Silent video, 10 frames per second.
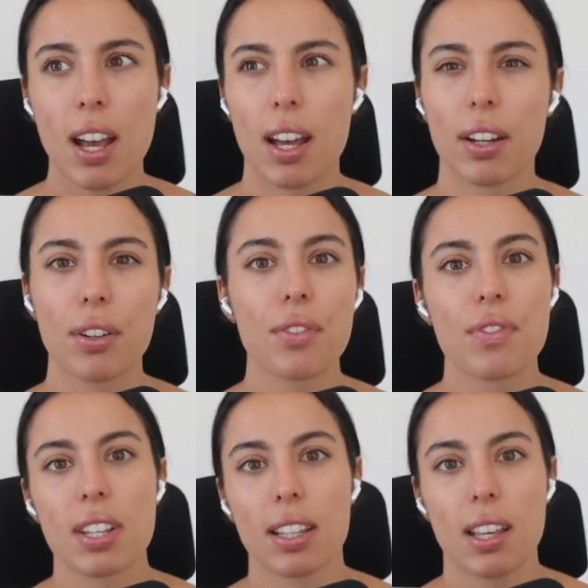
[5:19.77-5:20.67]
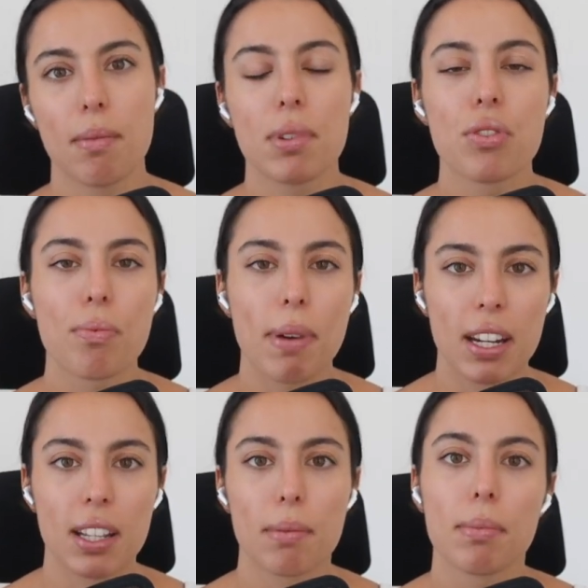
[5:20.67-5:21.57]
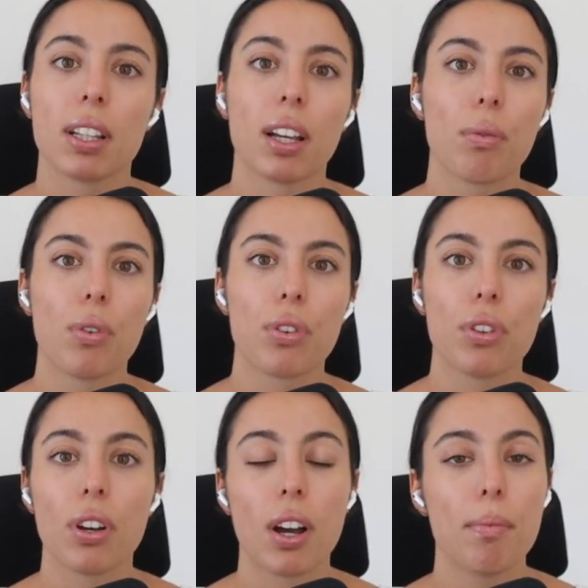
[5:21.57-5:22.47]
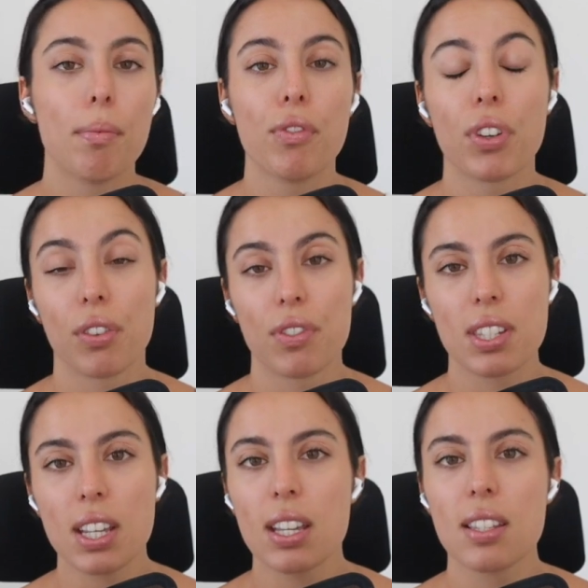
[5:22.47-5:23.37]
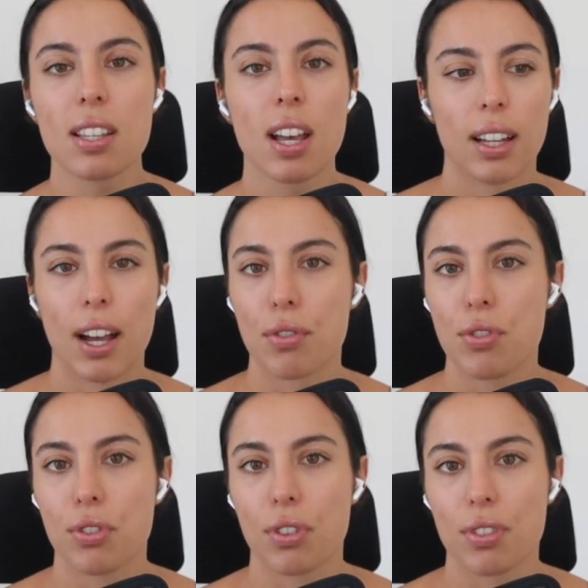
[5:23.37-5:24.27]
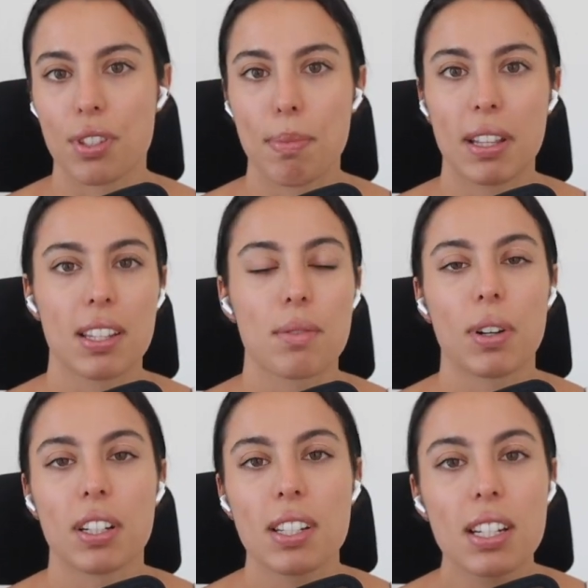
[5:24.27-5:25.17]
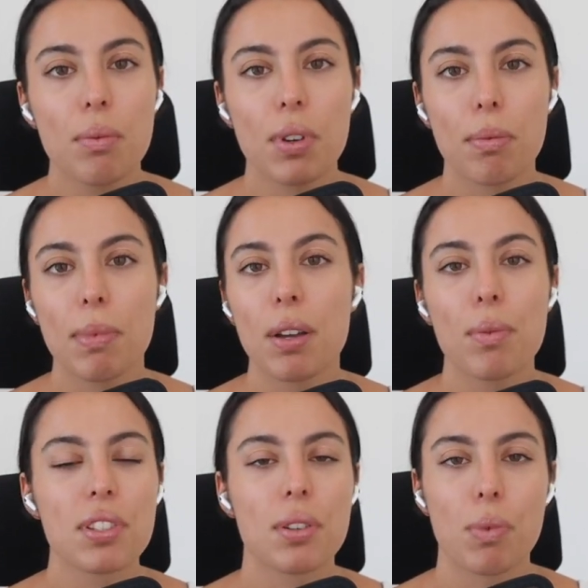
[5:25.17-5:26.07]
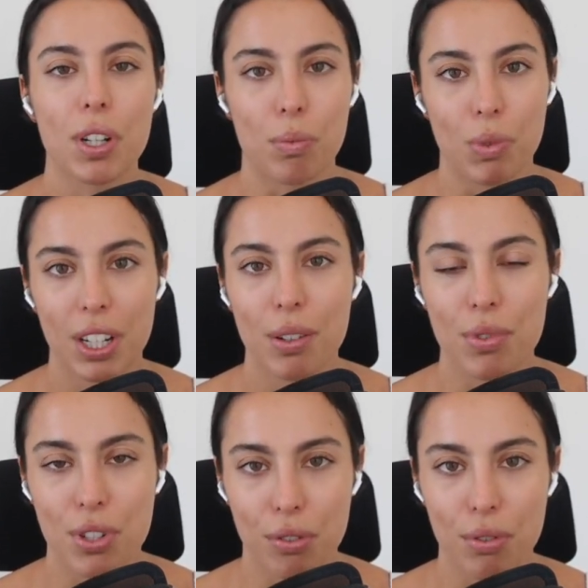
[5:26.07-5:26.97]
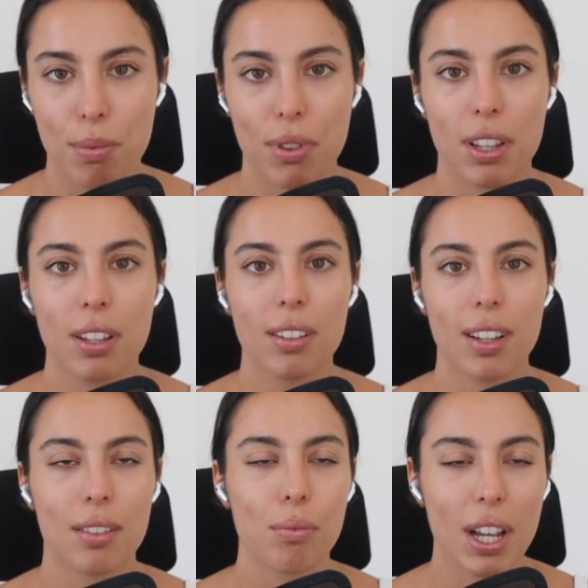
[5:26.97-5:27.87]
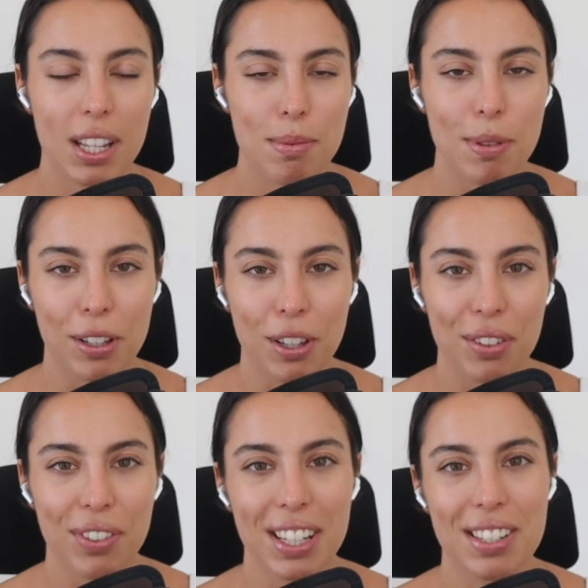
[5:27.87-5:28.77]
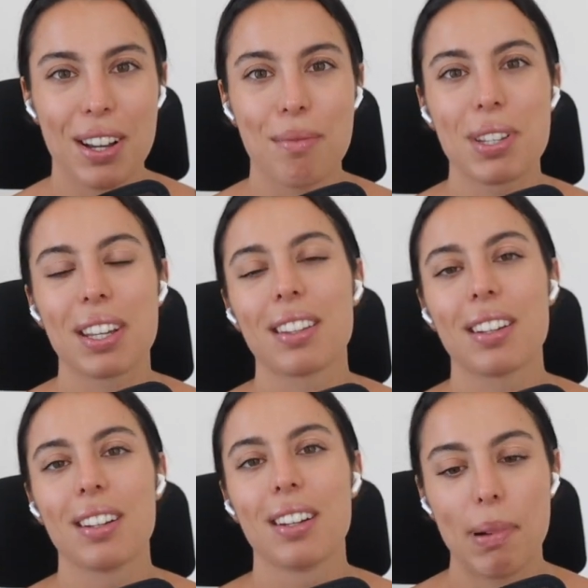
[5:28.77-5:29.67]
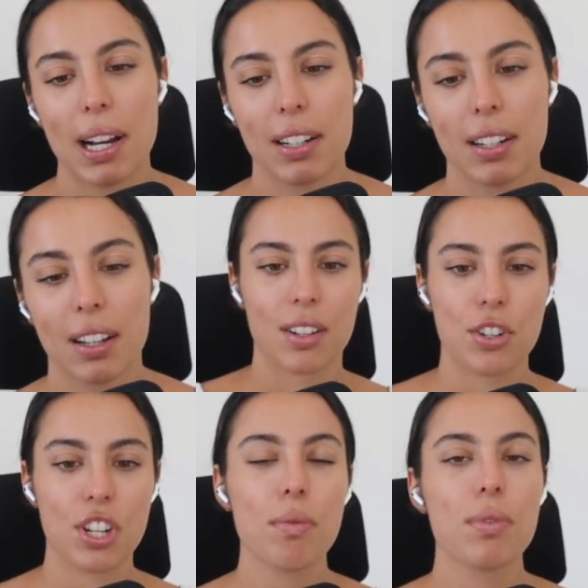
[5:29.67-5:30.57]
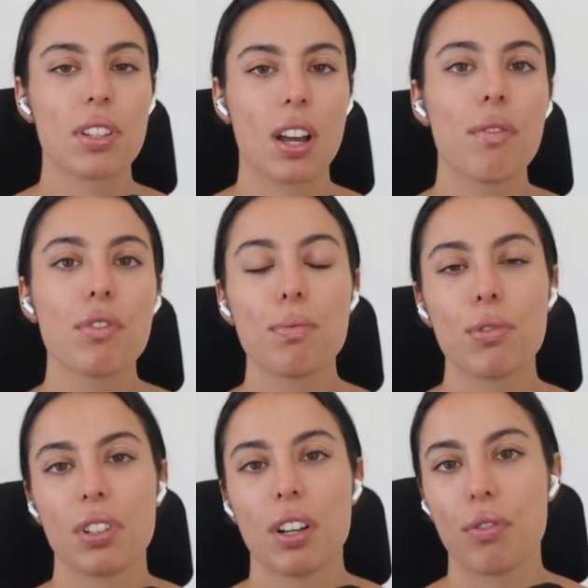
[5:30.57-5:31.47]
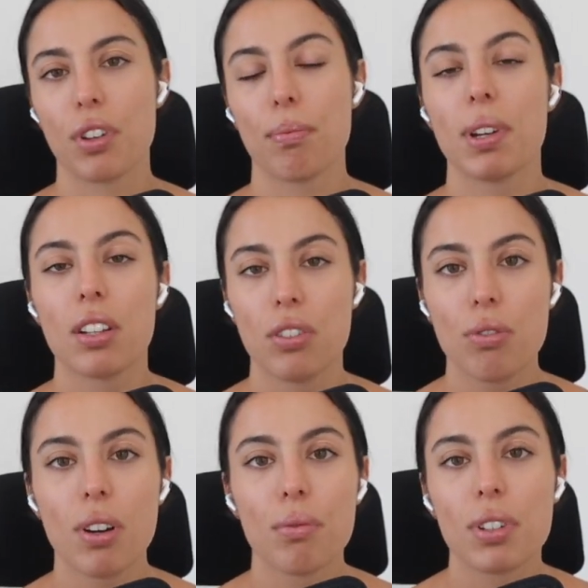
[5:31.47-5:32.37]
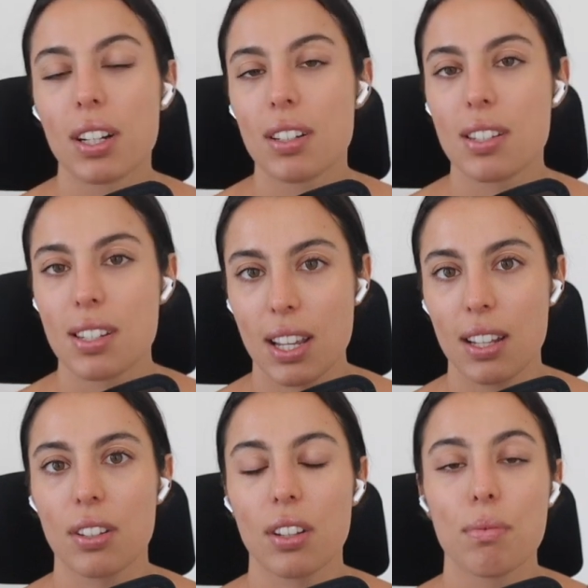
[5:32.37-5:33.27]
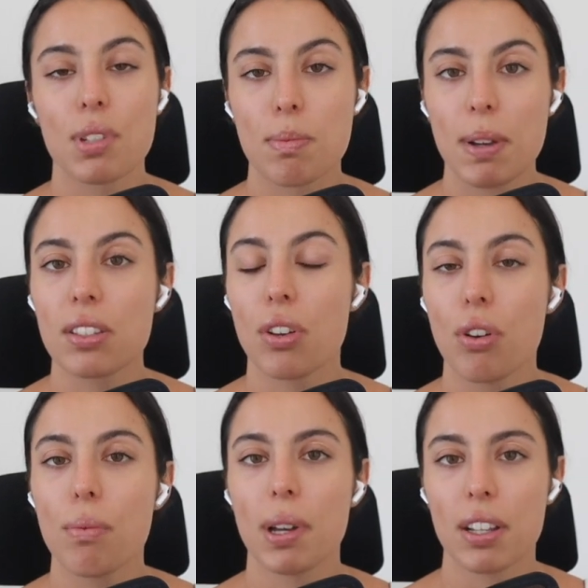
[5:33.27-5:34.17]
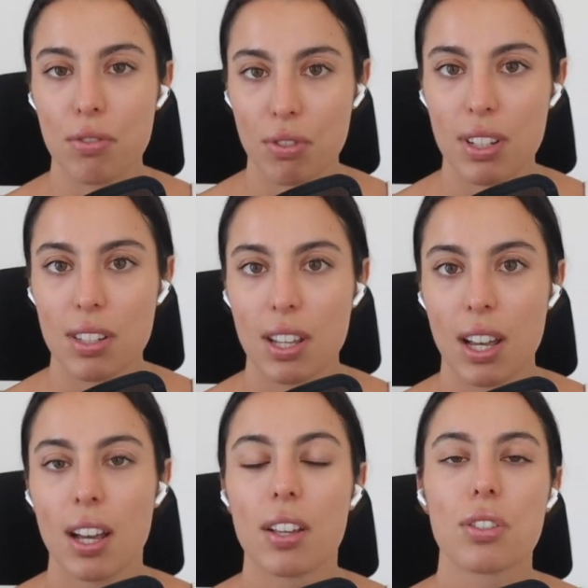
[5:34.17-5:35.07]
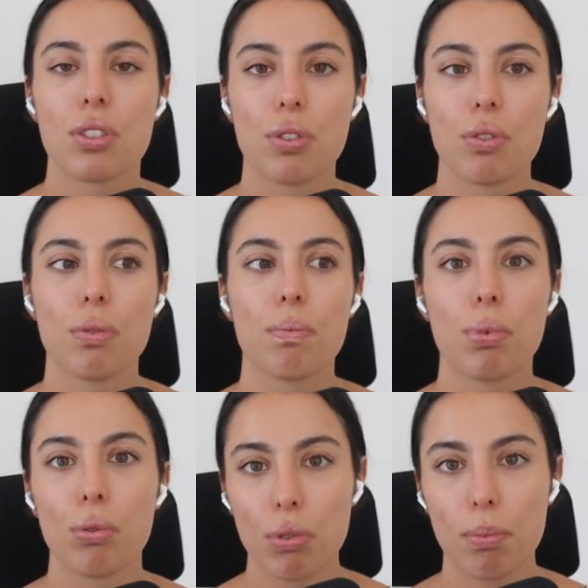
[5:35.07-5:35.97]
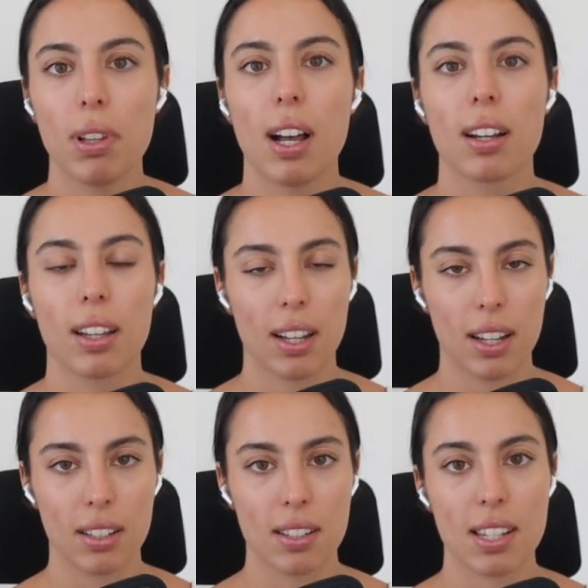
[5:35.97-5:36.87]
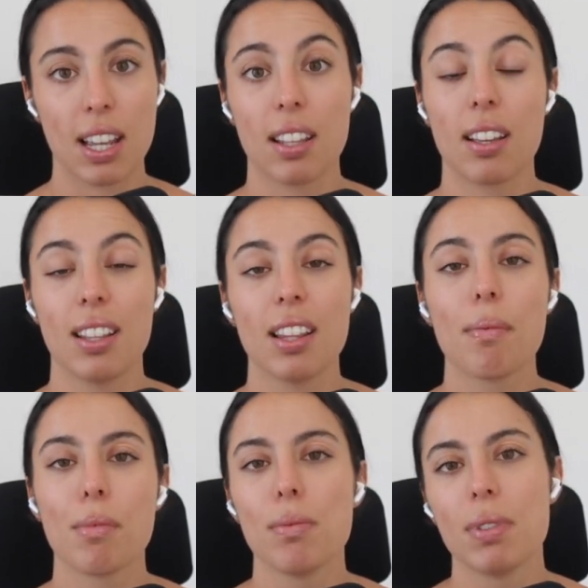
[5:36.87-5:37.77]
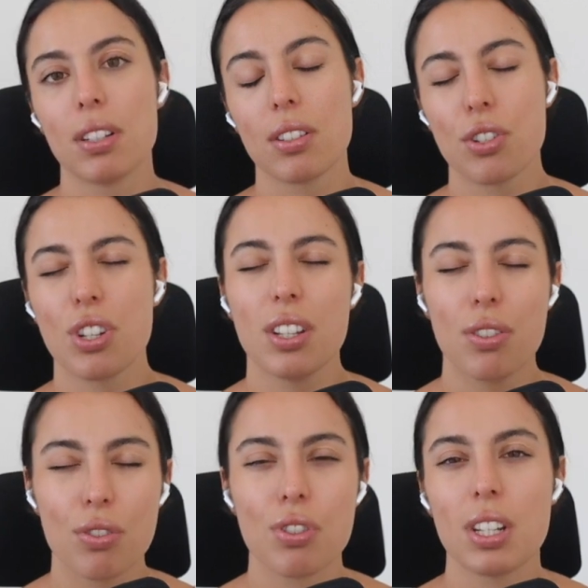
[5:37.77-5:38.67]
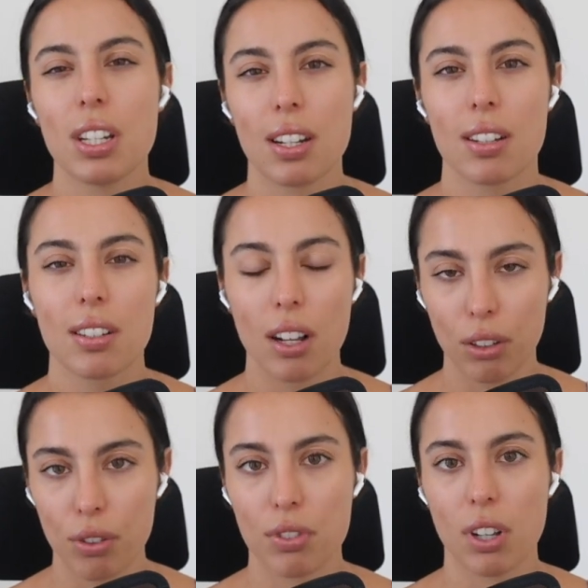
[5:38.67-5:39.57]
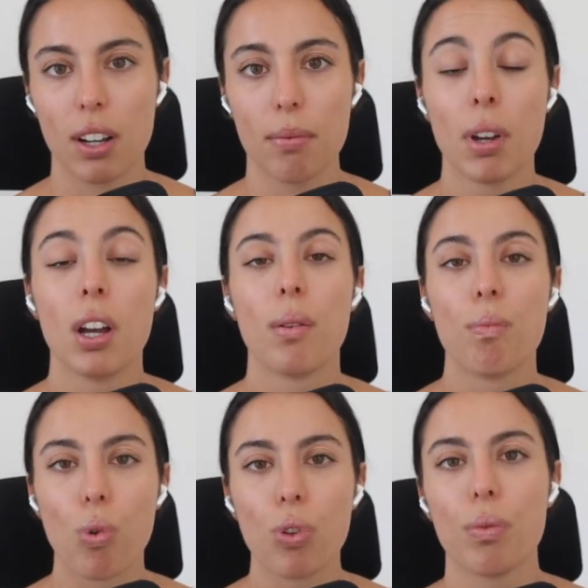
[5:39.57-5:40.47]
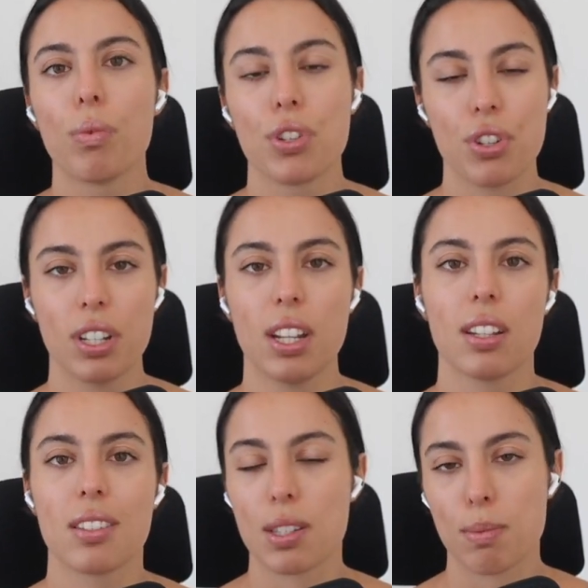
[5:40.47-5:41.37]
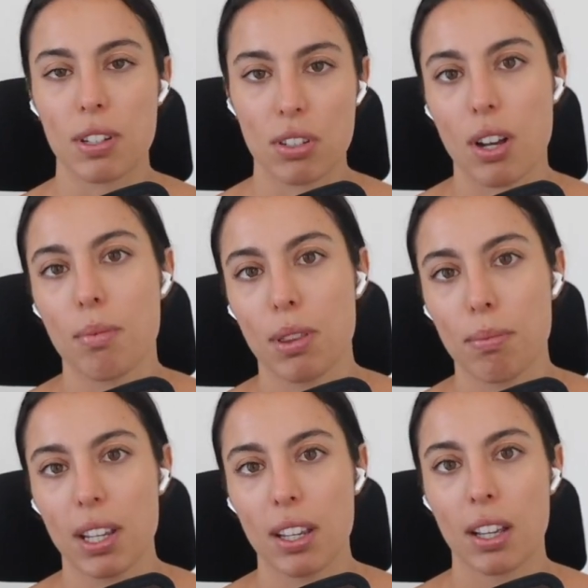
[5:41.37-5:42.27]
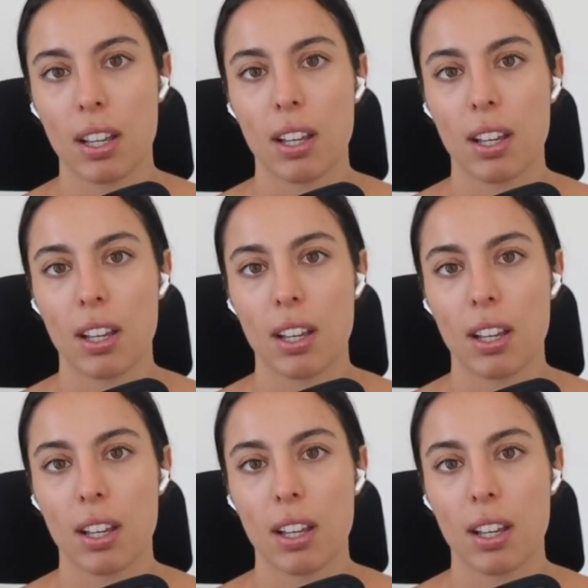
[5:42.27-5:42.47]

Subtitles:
And I could have sat there and been dramatic and been like, well, I'm moving overseas. How could you not spend this one dinner with me? It wasn't a one-on-one, it was a group thing. And we had spent a lot of other time together. But she was comfortable enough with me and knew I would understand and respect her boundaries to pull the plug and say that in that moment, she knew she needed alone time more than what she needed to spend time with me.